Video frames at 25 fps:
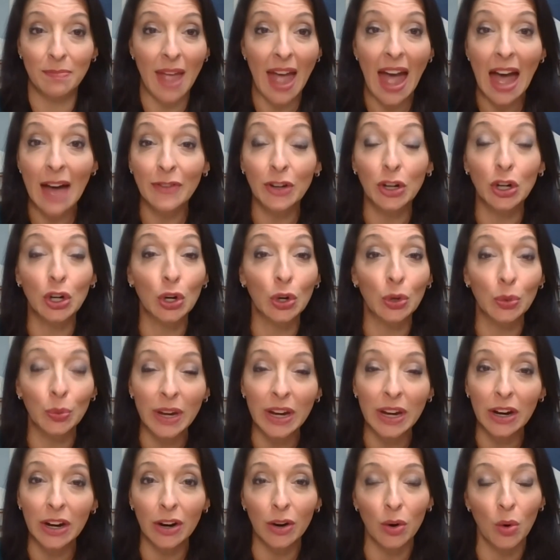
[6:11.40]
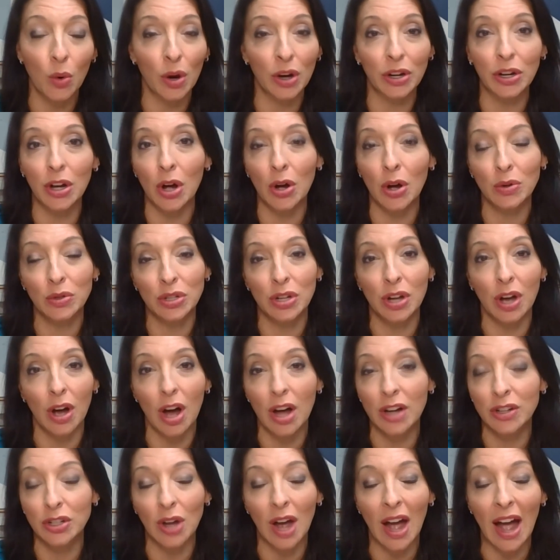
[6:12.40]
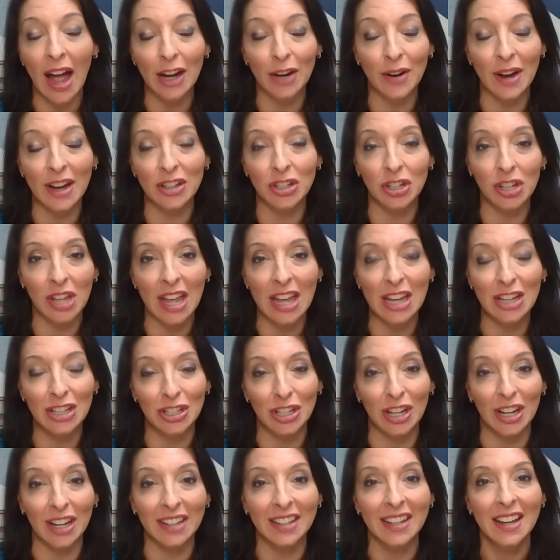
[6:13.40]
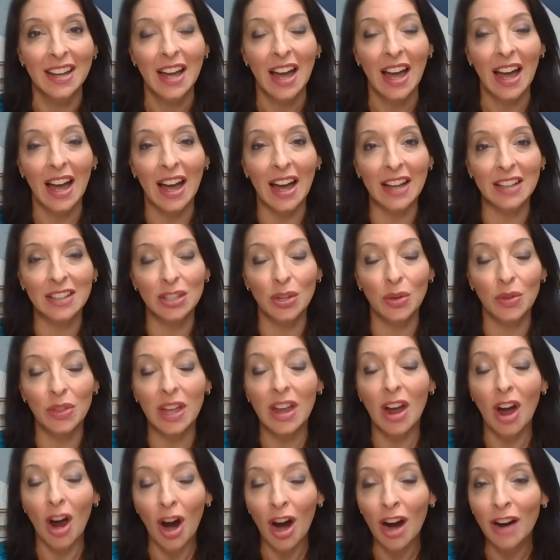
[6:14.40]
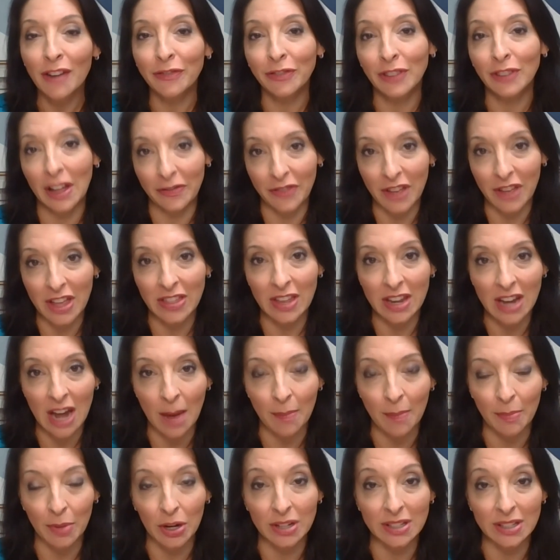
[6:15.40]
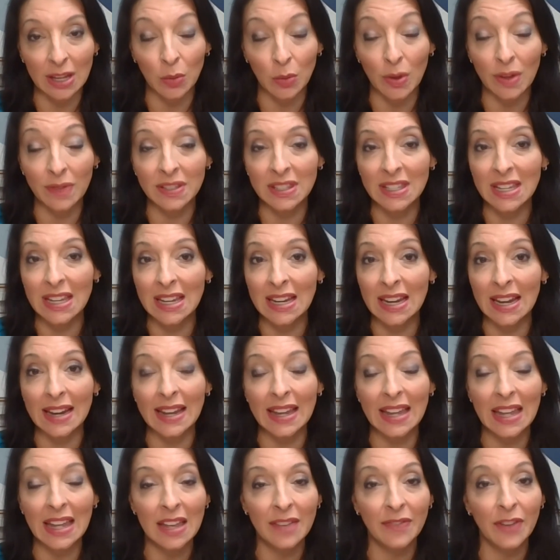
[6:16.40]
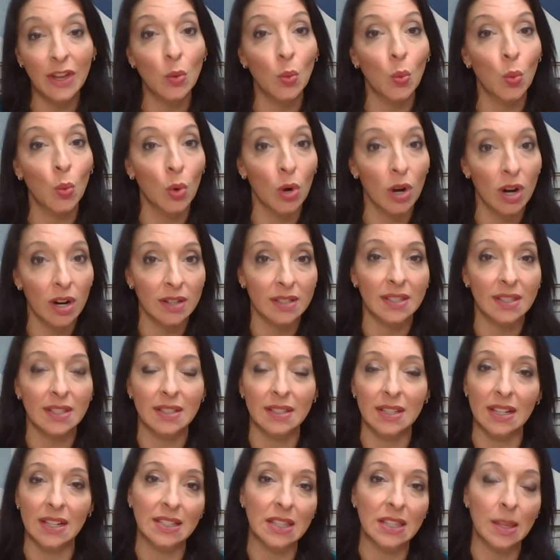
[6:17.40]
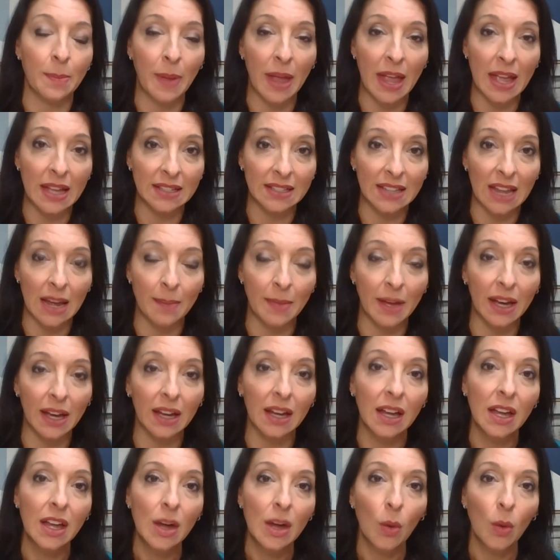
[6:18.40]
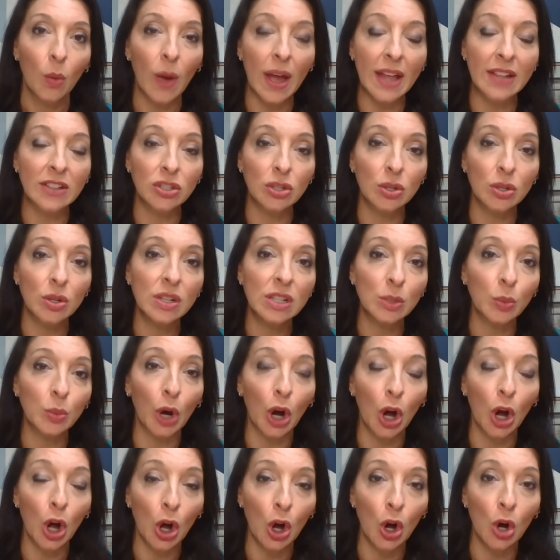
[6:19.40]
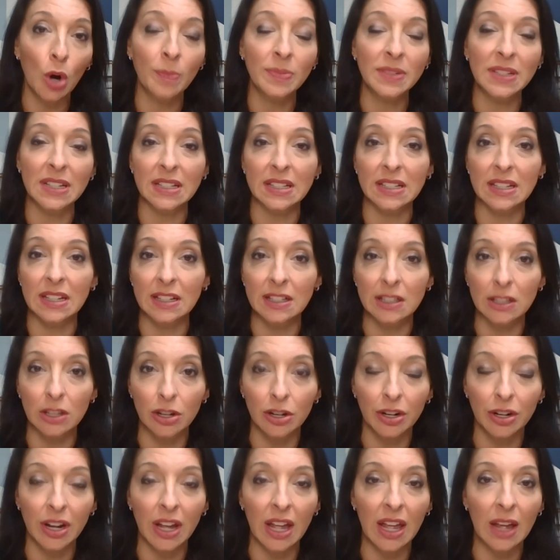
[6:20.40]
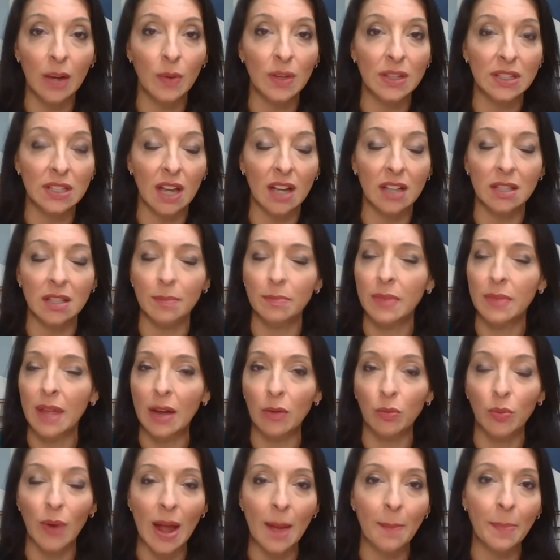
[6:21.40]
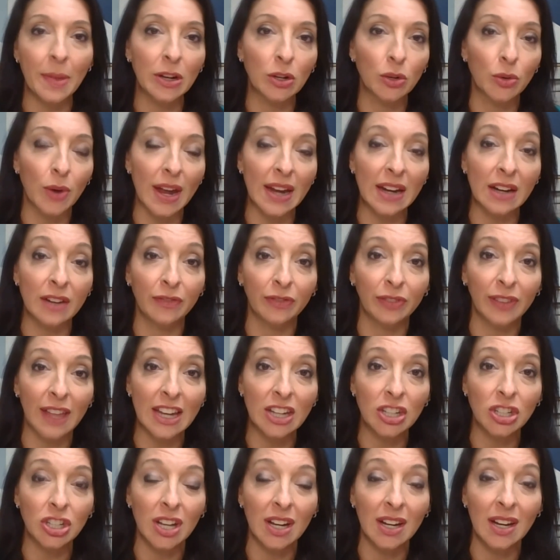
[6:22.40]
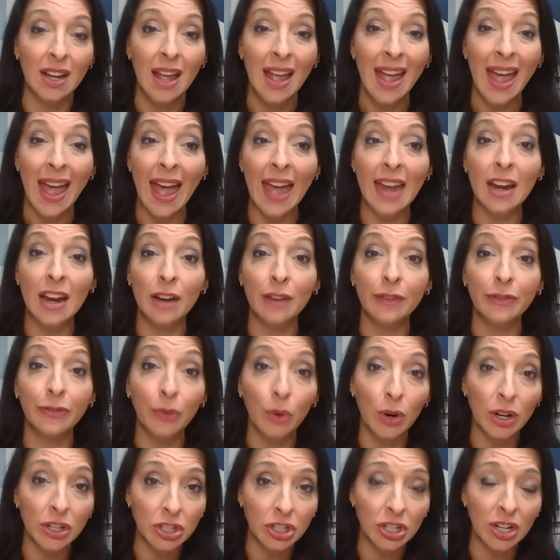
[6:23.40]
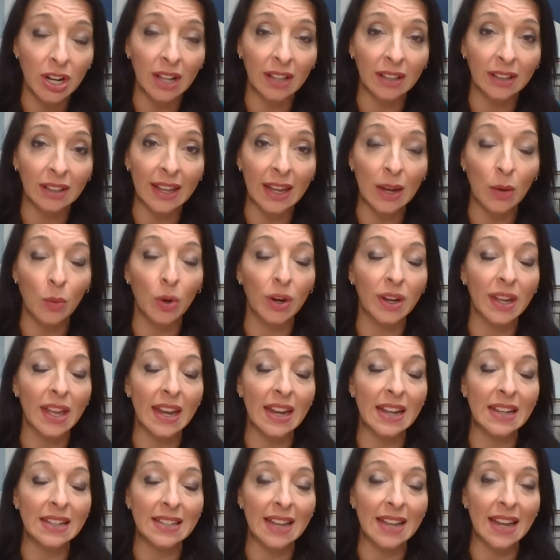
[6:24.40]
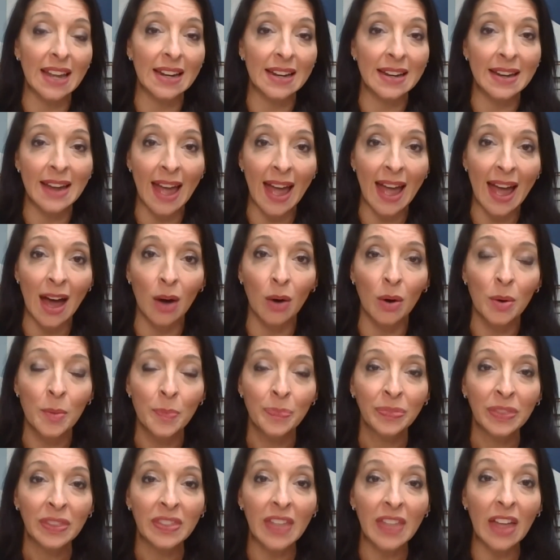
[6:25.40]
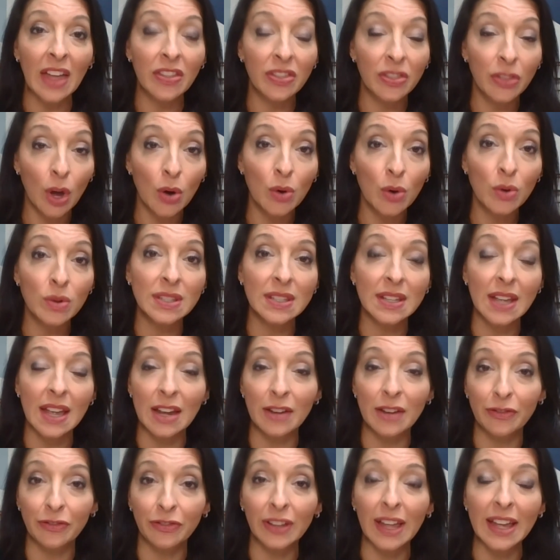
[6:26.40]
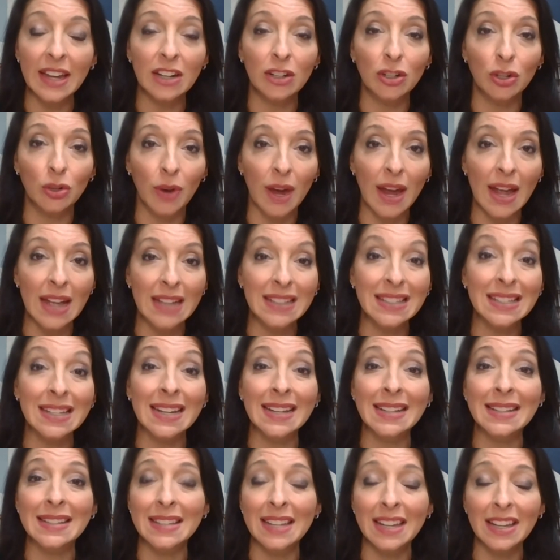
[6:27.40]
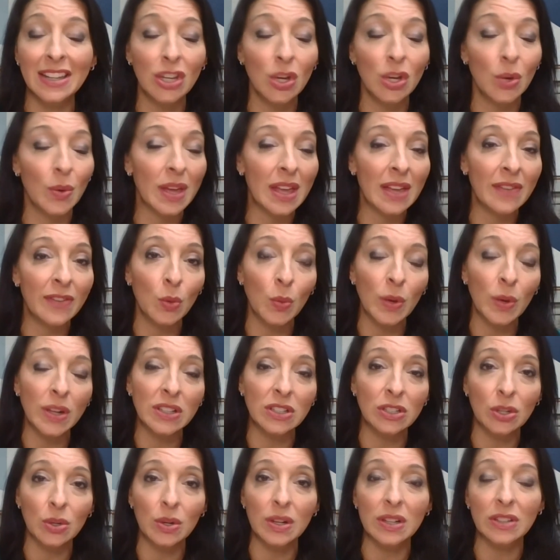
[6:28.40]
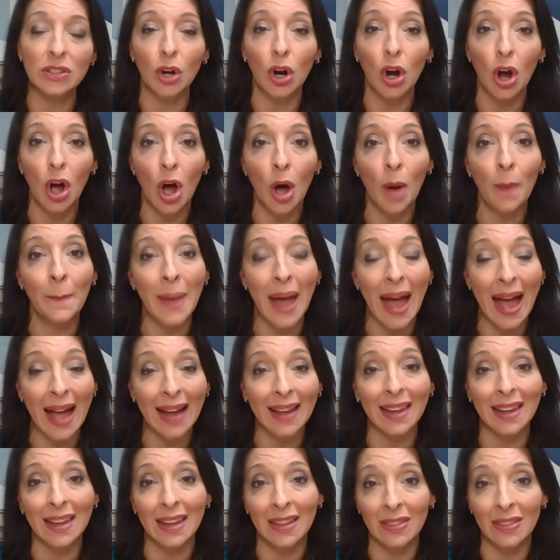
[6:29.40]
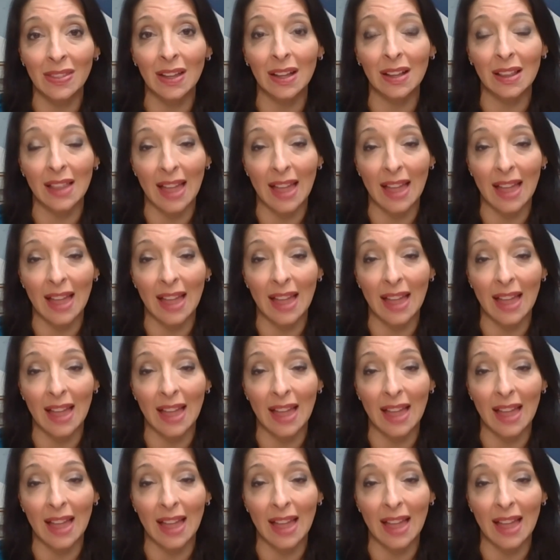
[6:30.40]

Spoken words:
have a career or go onto higher education. So they are fluffing the numbers, and we've seen it even worse since the pandemic. When students were home, distance learning, we saw some rampant grade inflation. And unfortunately, we're getting data now that those inflated grades continue even when students are all back in the